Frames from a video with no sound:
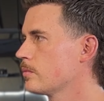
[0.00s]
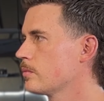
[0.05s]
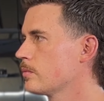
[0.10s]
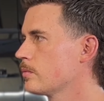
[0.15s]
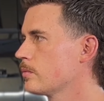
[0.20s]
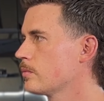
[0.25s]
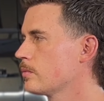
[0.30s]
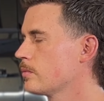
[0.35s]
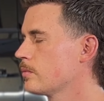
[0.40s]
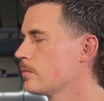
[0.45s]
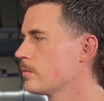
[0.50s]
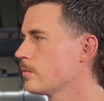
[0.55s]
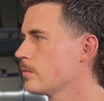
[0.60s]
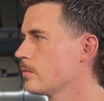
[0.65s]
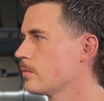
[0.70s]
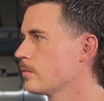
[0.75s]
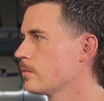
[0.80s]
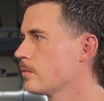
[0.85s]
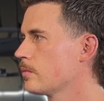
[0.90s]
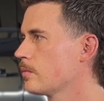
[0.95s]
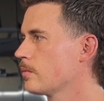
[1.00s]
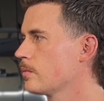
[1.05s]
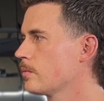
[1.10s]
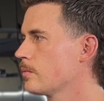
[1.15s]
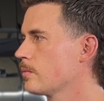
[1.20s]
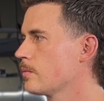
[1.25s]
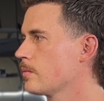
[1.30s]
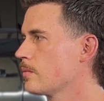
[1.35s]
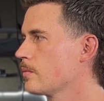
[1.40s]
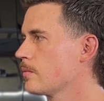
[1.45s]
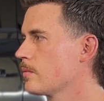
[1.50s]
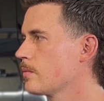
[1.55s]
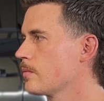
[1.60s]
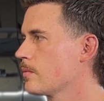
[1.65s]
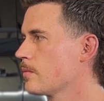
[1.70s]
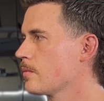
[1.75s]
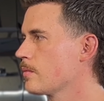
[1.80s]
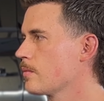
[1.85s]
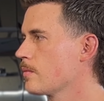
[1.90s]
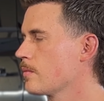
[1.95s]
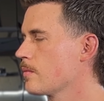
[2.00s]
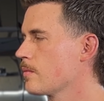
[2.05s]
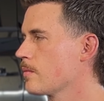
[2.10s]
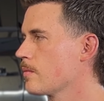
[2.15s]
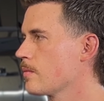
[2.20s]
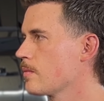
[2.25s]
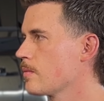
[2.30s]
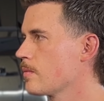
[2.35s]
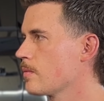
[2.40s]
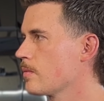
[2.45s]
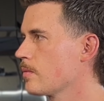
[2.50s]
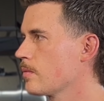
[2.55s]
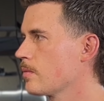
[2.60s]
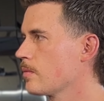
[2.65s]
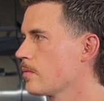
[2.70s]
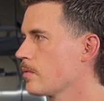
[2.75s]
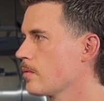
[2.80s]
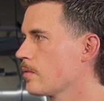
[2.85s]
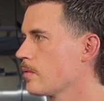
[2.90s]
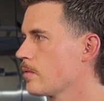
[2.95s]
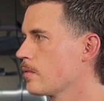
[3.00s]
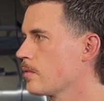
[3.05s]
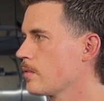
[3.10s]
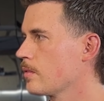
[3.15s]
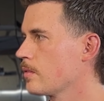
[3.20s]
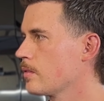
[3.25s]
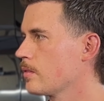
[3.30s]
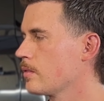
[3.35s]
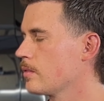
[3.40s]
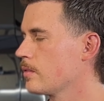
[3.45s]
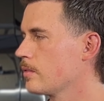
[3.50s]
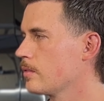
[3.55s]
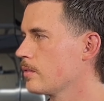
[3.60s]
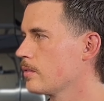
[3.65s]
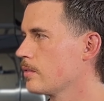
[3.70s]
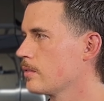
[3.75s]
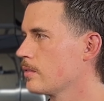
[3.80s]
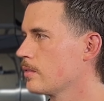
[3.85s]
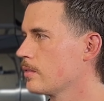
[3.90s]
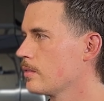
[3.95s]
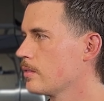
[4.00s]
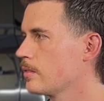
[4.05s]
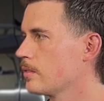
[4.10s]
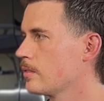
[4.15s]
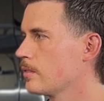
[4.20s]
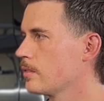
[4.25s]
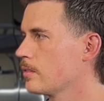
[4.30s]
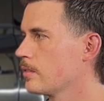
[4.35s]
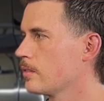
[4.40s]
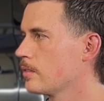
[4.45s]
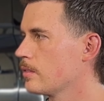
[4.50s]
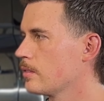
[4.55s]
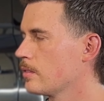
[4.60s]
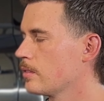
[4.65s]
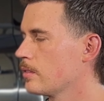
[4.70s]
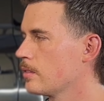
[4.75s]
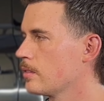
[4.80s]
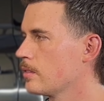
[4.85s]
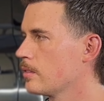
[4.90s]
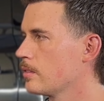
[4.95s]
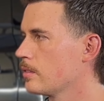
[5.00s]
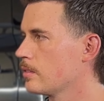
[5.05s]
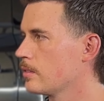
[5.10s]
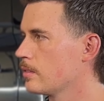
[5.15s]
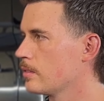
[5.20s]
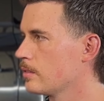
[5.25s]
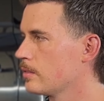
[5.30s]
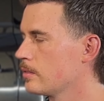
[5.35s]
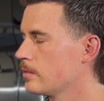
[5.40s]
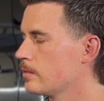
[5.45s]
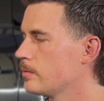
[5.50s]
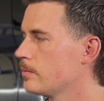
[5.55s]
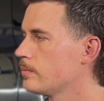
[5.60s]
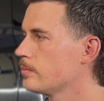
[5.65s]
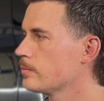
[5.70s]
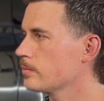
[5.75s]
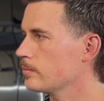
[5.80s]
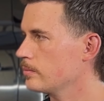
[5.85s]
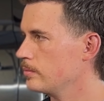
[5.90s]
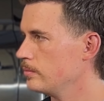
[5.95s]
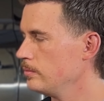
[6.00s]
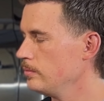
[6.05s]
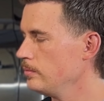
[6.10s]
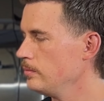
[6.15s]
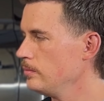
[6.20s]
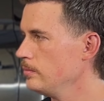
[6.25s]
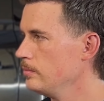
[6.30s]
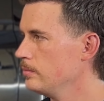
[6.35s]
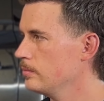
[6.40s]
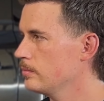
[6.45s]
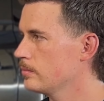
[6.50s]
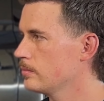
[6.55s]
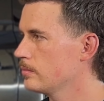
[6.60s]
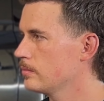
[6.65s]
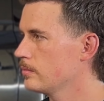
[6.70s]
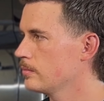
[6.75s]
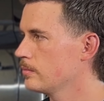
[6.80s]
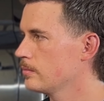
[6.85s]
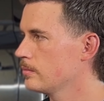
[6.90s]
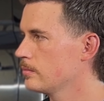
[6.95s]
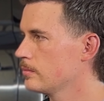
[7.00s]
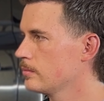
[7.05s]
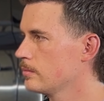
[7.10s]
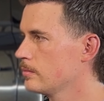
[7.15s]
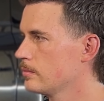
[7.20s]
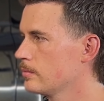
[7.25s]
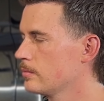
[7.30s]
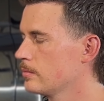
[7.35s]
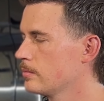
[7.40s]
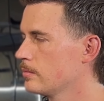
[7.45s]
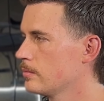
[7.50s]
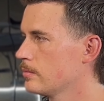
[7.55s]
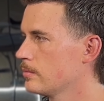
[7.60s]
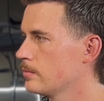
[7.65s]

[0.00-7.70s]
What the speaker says: (not speaking)